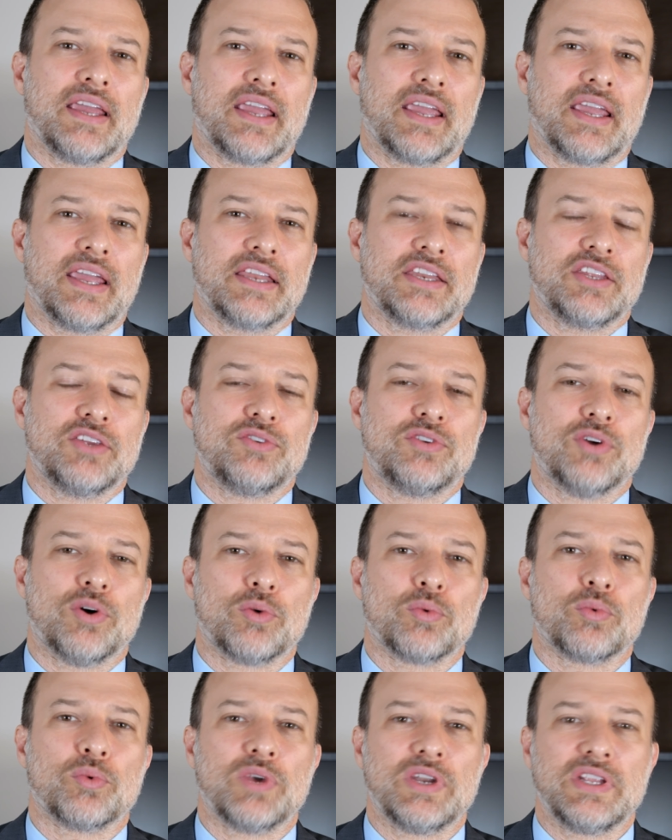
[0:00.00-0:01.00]
and you
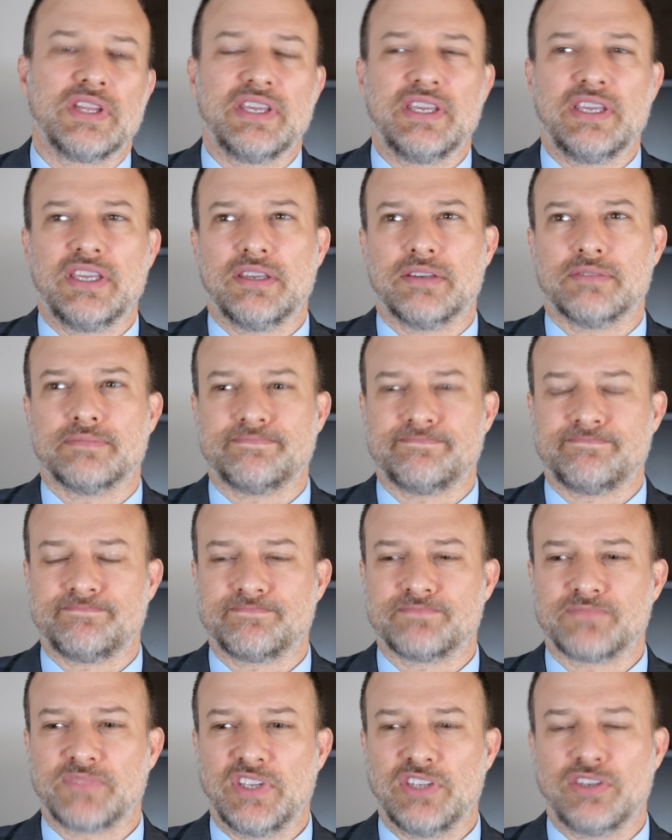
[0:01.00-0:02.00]
don't really
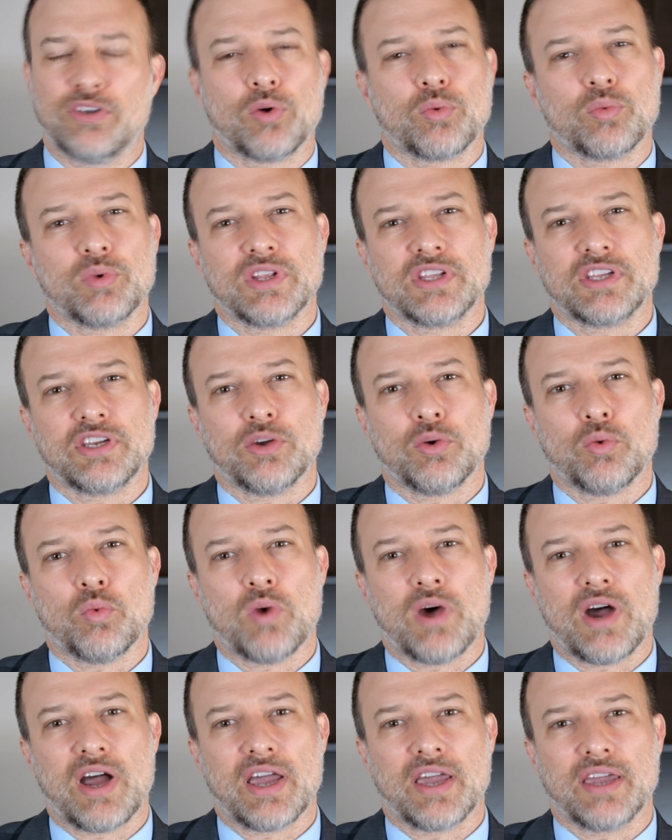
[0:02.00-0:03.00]
know
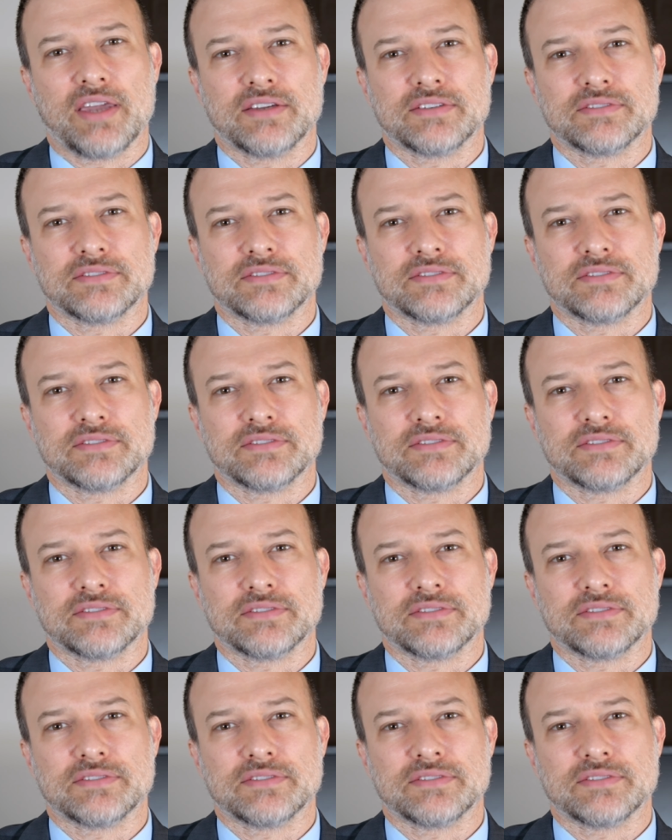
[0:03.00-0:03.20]
why.